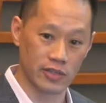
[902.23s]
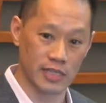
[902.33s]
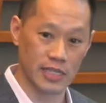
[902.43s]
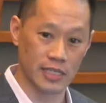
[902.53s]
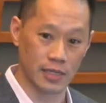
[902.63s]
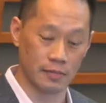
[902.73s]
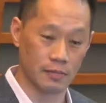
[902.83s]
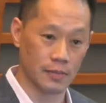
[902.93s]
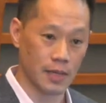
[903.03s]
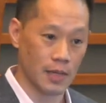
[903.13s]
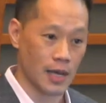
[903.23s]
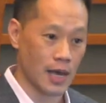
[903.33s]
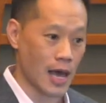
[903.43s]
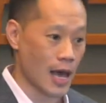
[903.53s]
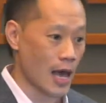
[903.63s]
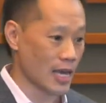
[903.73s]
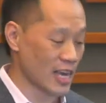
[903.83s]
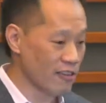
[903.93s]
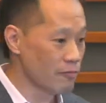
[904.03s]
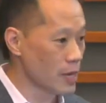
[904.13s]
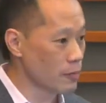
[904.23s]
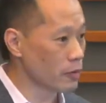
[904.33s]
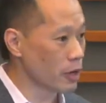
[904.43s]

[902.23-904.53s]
the system if people